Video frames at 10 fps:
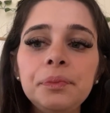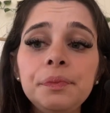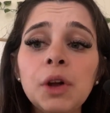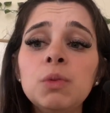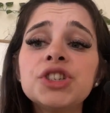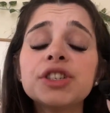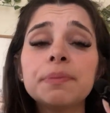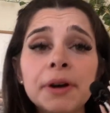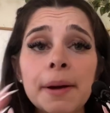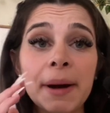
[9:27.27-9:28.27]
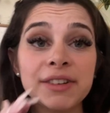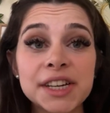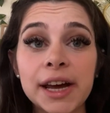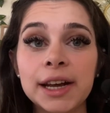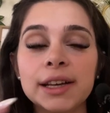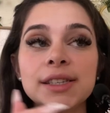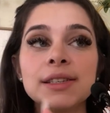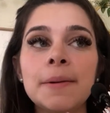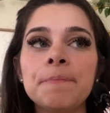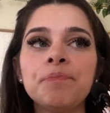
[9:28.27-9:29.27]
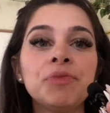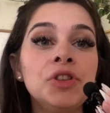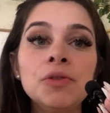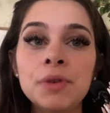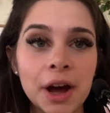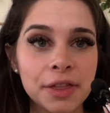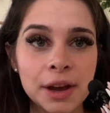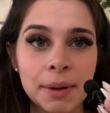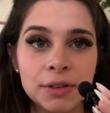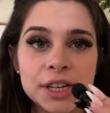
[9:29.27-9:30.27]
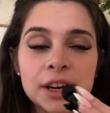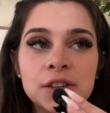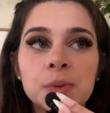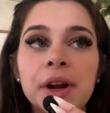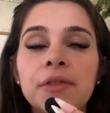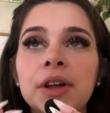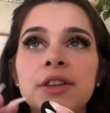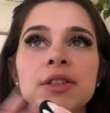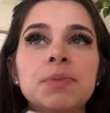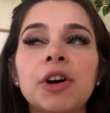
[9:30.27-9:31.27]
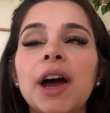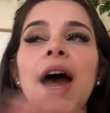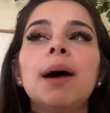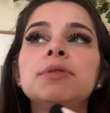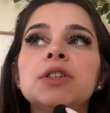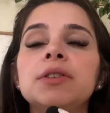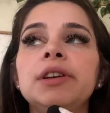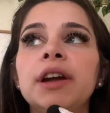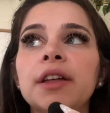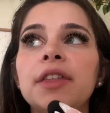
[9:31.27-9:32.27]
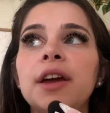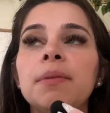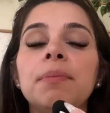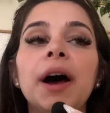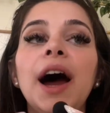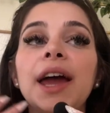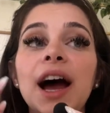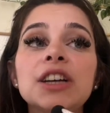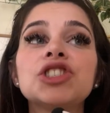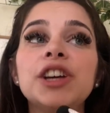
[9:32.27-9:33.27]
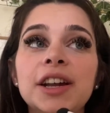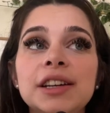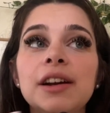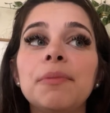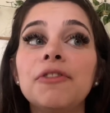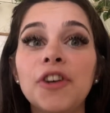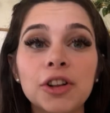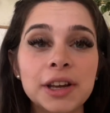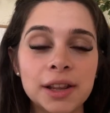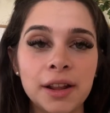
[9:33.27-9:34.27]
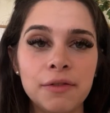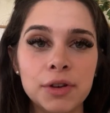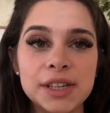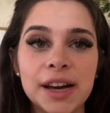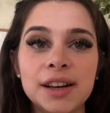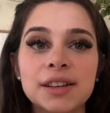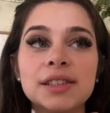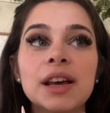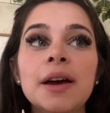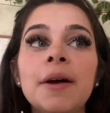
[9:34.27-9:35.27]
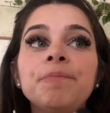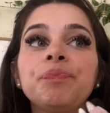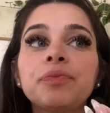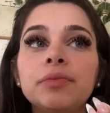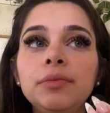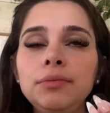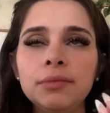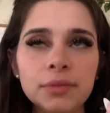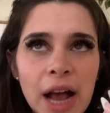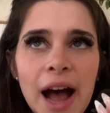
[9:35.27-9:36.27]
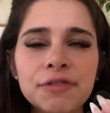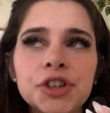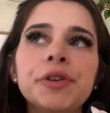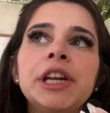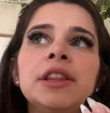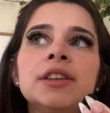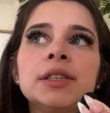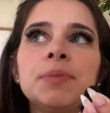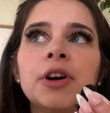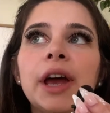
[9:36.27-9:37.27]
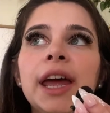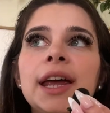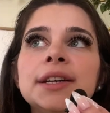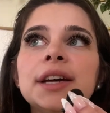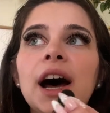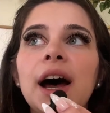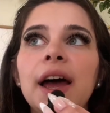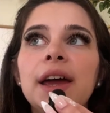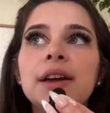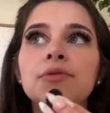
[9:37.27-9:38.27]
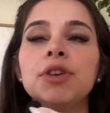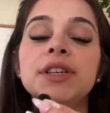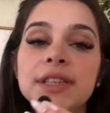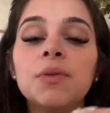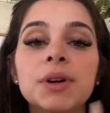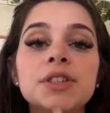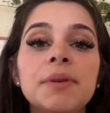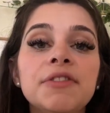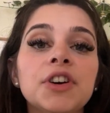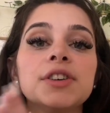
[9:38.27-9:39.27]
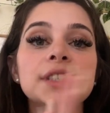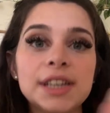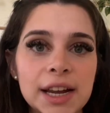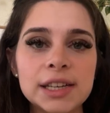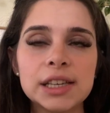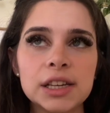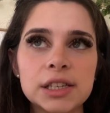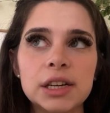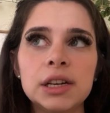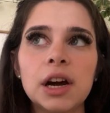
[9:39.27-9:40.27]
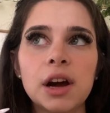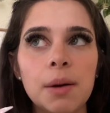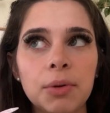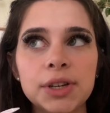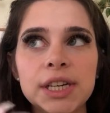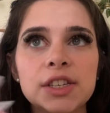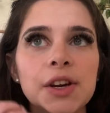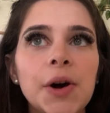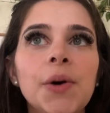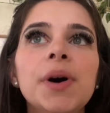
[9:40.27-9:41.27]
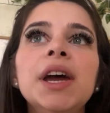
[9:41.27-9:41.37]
which is a book about tennis. Knew nothing about tennis when I read this book, absolutely nothing, but I actually ended up falling in love with tennis after reading this book. And I recently went to my first tennis lesson a couple days ago,